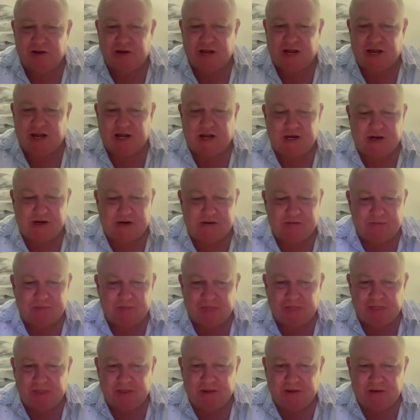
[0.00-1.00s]
day,
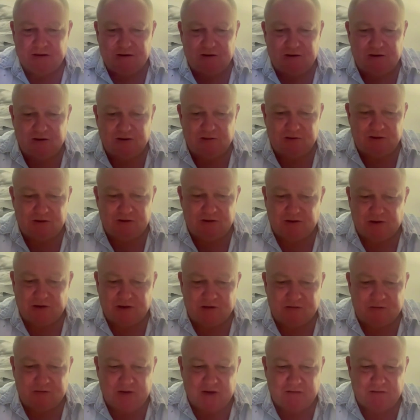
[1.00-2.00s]
give me a second,
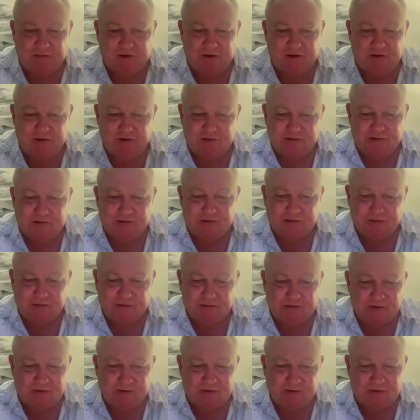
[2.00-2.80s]
let me open this.